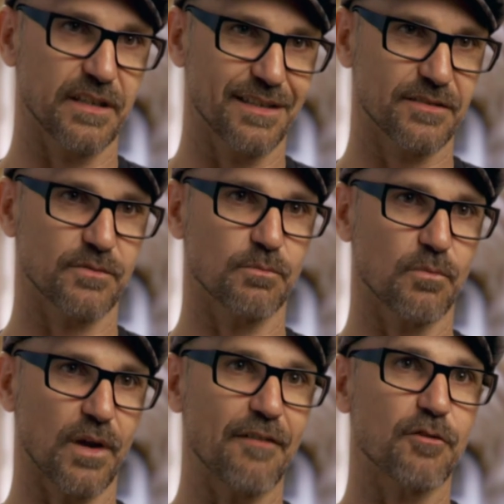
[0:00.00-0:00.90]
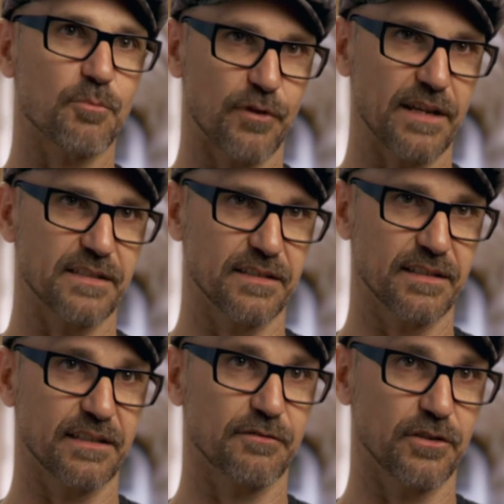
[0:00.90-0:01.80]
is ever present,
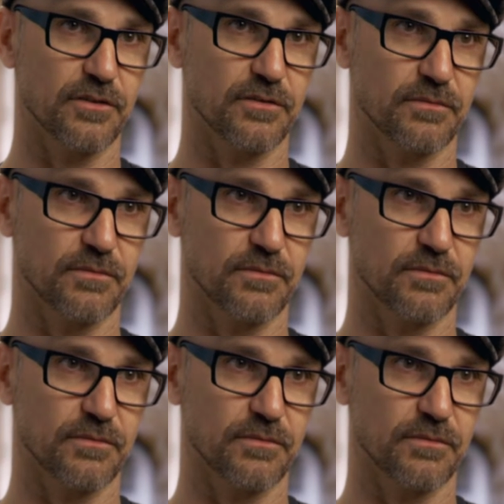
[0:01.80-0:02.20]
and even